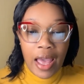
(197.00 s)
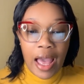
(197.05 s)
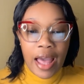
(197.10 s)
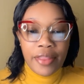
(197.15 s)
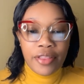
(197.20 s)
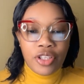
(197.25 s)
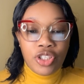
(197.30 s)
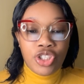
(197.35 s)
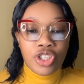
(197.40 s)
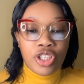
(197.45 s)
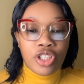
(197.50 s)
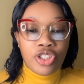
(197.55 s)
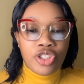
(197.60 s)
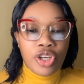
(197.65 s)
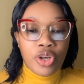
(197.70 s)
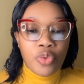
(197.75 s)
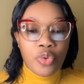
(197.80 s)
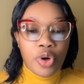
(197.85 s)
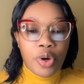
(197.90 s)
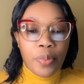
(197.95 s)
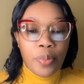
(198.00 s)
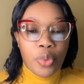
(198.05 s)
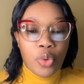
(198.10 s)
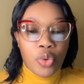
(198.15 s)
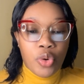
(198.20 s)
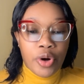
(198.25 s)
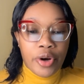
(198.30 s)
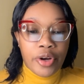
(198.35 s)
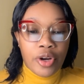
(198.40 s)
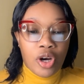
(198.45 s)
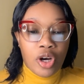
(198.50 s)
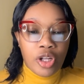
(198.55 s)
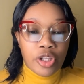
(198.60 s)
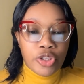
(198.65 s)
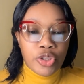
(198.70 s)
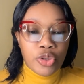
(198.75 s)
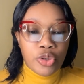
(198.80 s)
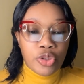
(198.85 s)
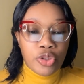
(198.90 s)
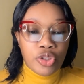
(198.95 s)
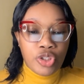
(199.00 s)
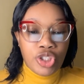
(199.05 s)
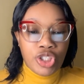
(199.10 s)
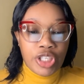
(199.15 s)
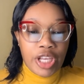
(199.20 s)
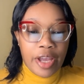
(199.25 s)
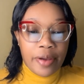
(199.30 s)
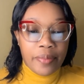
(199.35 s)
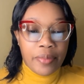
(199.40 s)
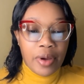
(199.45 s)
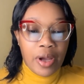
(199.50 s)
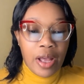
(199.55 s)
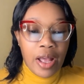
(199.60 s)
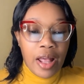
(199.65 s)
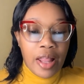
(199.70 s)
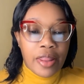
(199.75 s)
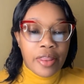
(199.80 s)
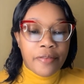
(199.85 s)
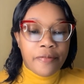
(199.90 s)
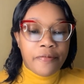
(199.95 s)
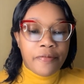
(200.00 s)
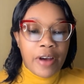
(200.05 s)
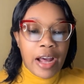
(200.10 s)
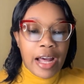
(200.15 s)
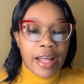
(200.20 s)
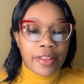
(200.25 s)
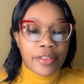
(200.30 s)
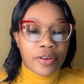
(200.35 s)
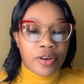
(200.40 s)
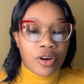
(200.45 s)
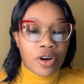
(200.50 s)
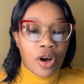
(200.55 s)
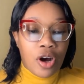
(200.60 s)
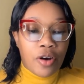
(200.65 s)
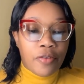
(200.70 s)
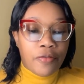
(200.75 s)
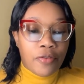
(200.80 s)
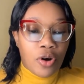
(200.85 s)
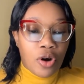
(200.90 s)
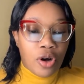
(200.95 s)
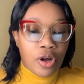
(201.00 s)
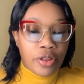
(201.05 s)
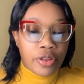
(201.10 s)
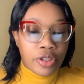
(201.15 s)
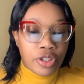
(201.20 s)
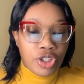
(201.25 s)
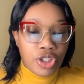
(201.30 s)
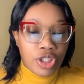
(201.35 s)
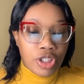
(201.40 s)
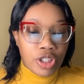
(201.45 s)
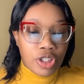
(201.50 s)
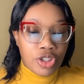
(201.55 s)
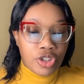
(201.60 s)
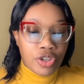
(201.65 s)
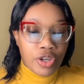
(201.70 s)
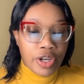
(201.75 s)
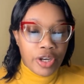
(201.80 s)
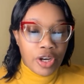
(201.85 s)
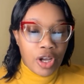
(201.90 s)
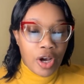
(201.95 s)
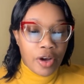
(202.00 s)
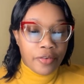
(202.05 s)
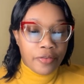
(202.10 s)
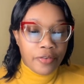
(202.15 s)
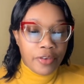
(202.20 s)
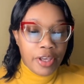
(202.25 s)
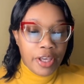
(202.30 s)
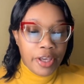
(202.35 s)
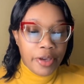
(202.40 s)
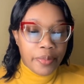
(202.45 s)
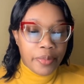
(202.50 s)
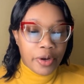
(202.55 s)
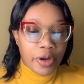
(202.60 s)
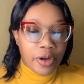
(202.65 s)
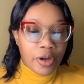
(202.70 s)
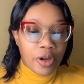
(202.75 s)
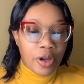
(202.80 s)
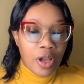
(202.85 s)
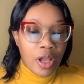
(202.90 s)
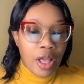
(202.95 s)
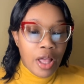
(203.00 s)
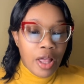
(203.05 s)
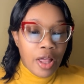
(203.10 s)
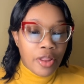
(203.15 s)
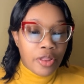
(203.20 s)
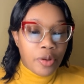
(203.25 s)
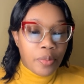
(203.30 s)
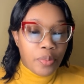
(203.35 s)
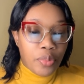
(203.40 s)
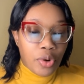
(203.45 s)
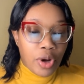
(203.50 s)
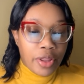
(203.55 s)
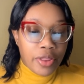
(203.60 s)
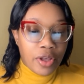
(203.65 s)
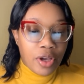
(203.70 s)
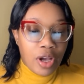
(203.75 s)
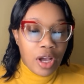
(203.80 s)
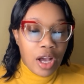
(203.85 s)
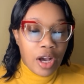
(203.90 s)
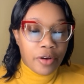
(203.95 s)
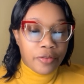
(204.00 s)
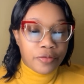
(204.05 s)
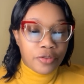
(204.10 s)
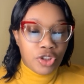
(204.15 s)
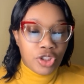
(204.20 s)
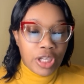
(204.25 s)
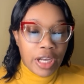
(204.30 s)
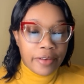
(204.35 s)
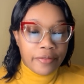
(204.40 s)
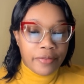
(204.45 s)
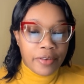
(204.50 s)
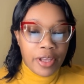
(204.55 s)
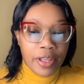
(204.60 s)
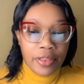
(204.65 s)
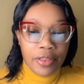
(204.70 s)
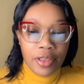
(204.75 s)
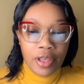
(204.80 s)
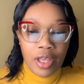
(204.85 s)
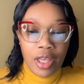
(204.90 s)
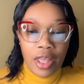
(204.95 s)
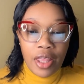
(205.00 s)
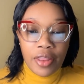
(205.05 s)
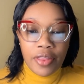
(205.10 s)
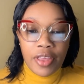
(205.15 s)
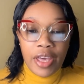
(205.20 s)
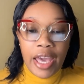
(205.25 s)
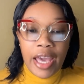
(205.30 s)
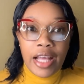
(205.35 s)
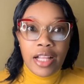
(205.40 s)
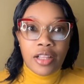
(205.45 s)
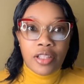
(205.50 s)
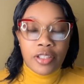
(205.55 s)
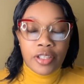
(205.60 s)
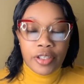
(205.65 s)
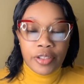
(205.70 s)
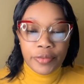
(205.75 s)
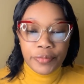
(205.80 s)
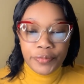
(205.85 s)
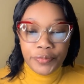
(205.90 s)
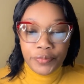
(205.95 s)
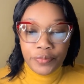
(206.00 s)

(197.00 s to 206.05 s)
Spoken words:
And the children were born also to Shem, the father of all the children of Eber, the brother of Japheth, the elder.